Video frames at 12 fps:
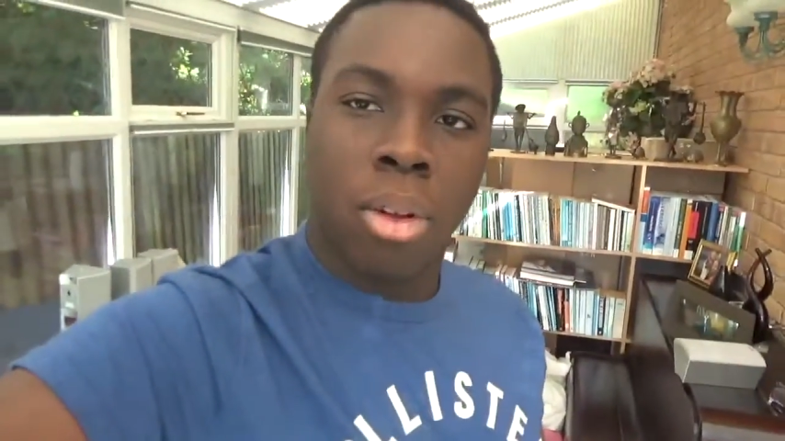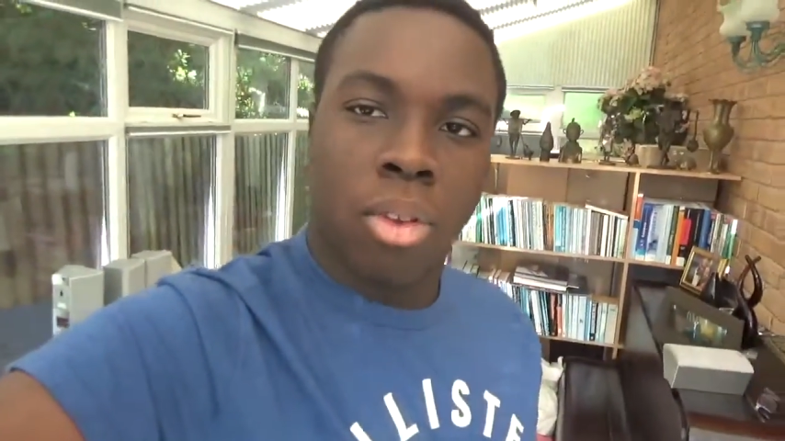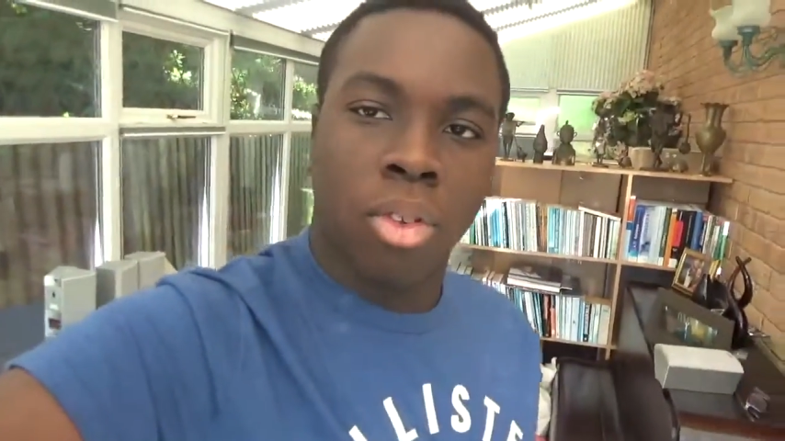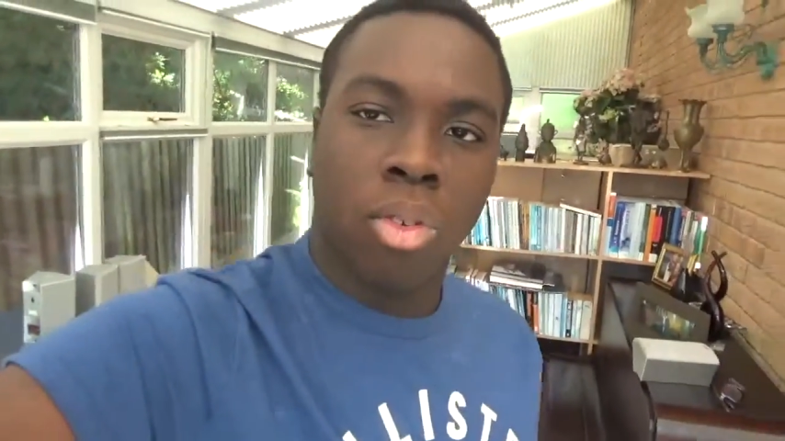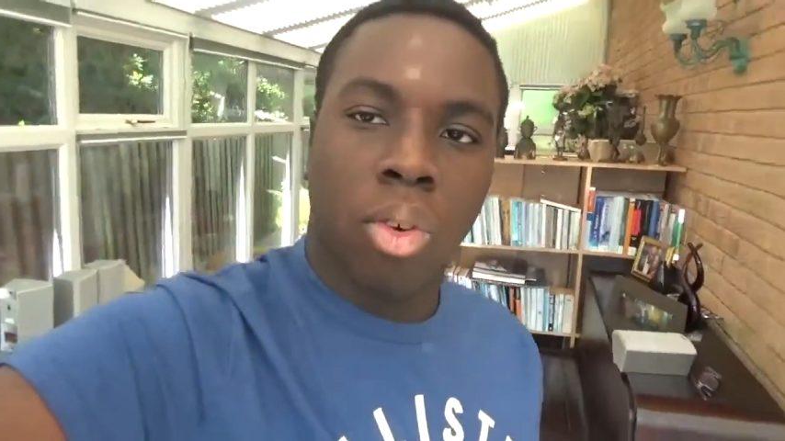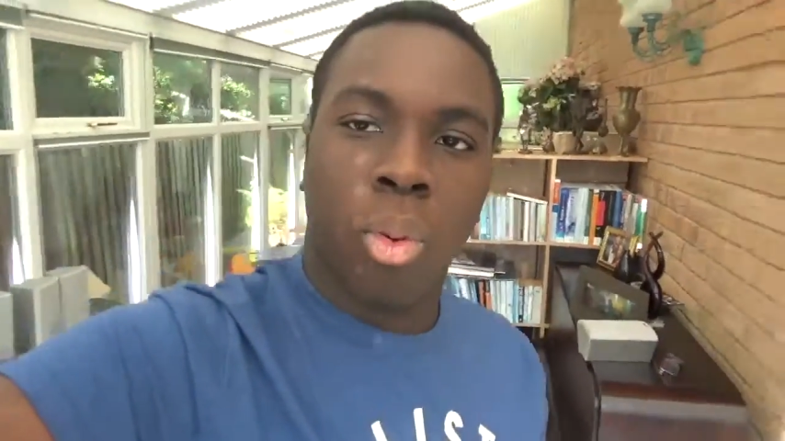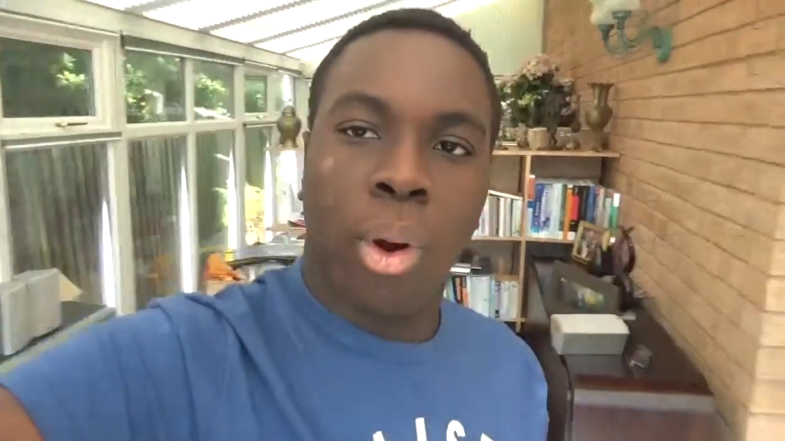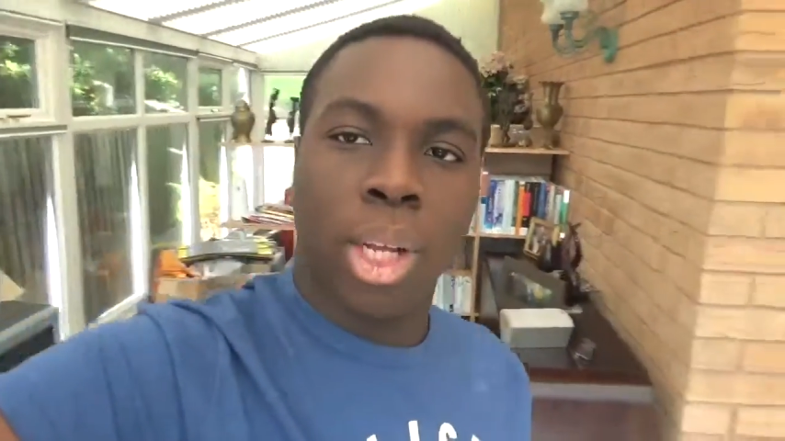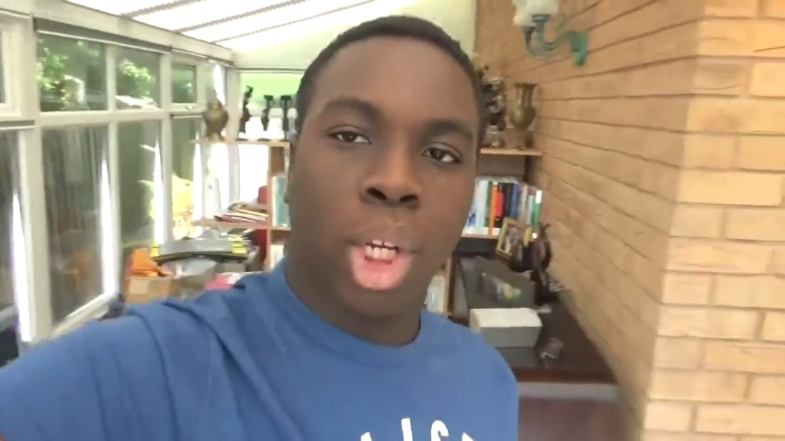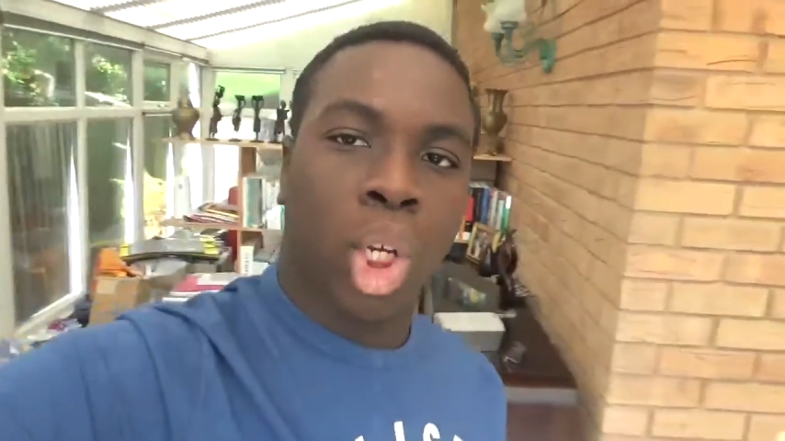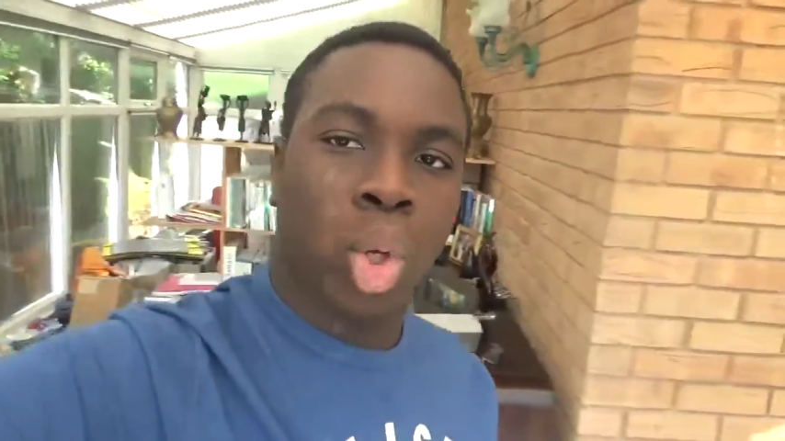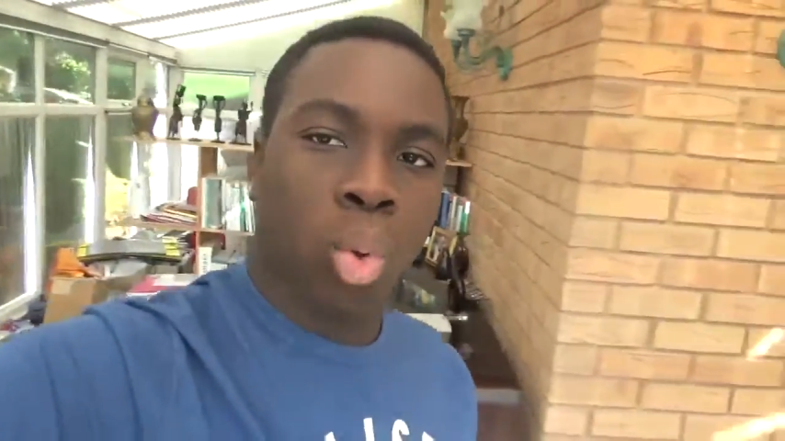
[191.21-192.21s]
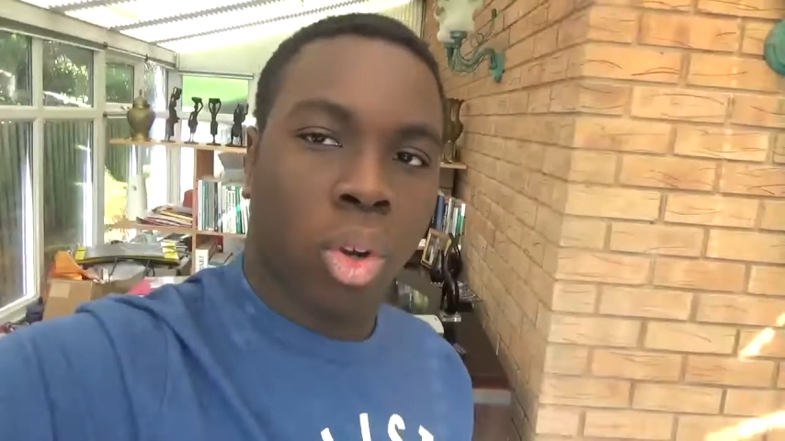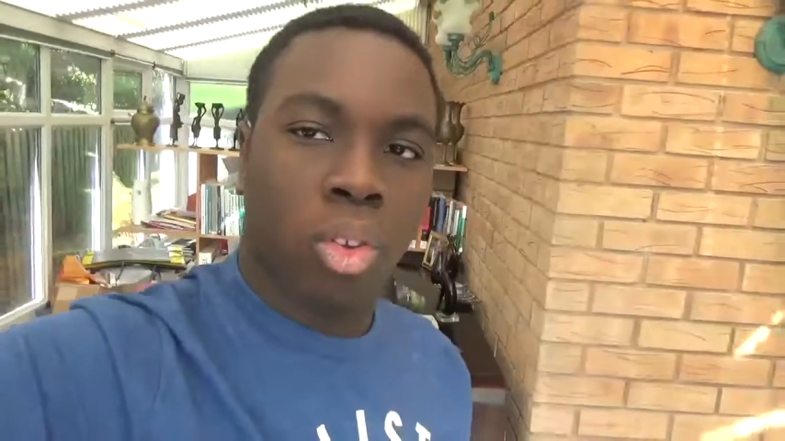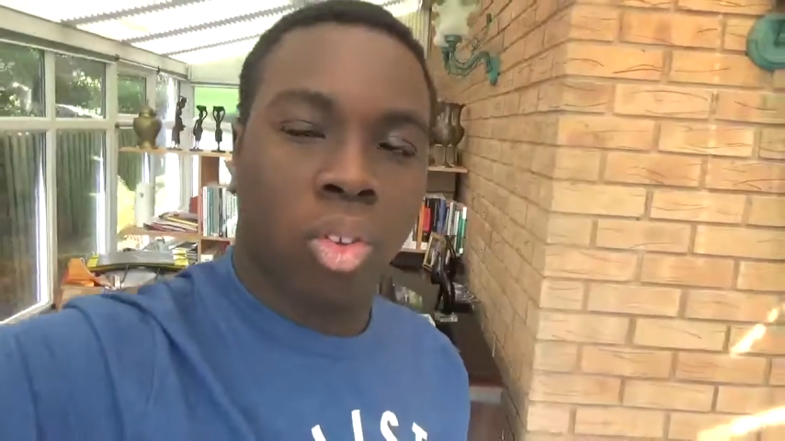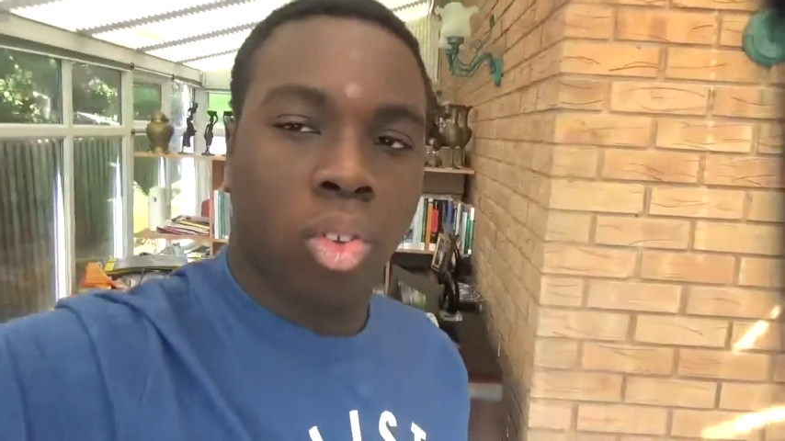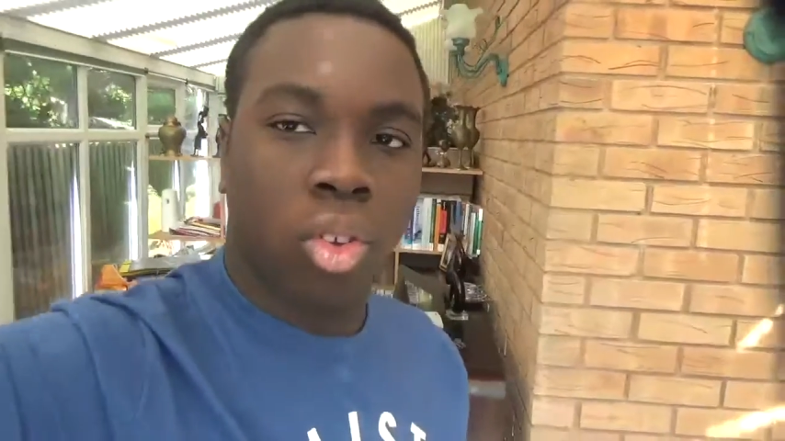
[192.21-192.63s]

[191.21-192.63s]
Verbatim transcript: this is a quite short,